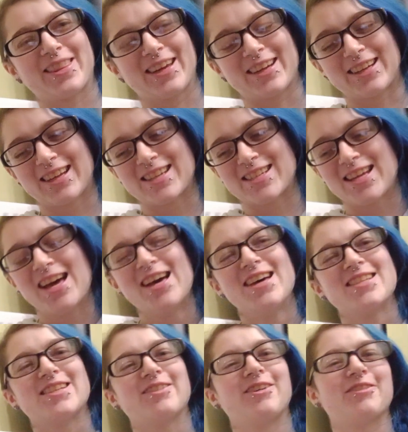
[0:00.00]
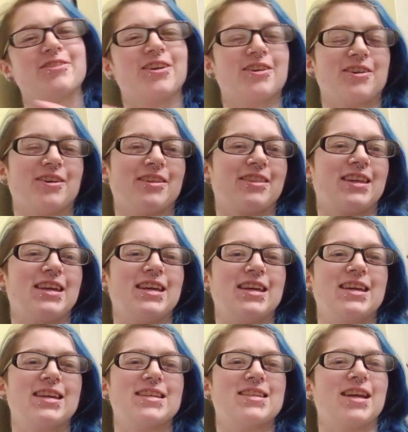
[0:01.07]
thickness. So I've not got
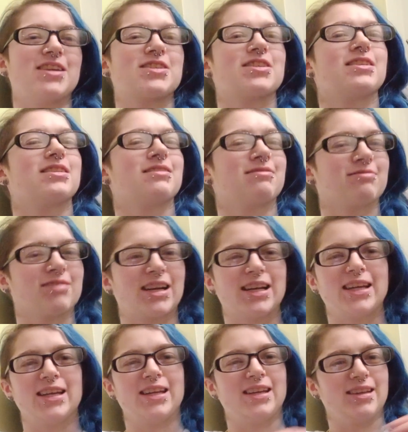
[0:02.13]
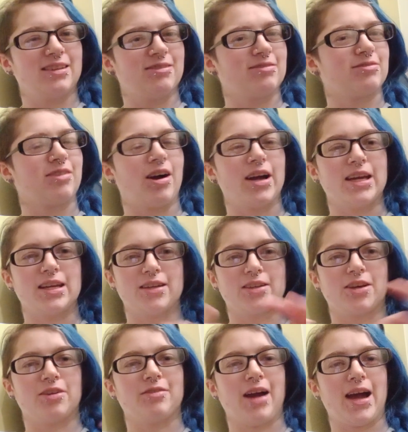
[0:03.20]
the tension really right and
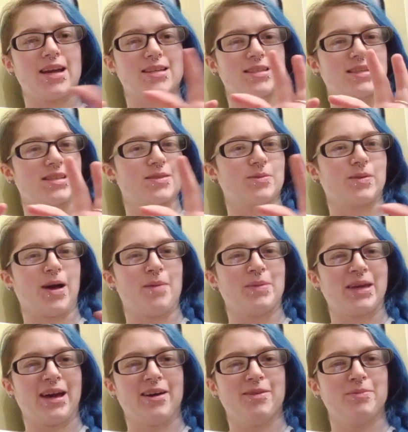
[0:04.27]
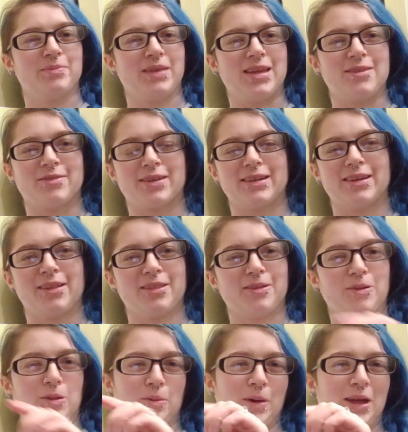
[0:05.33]
correct, and it's all coming out even
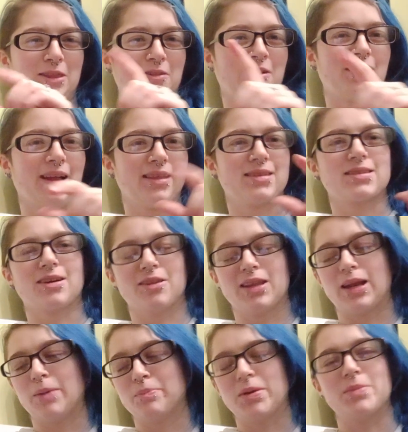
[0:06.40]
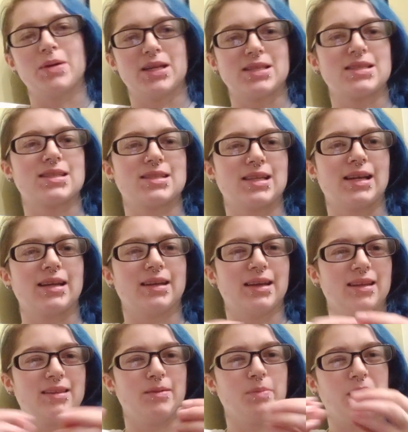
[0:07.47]
all the way through. Like, it's got the lumpy bits still in
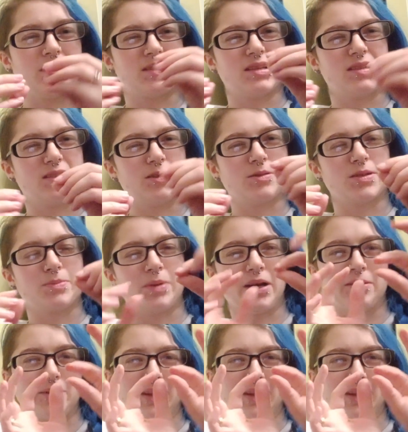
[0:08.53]
it and the bits that are too spun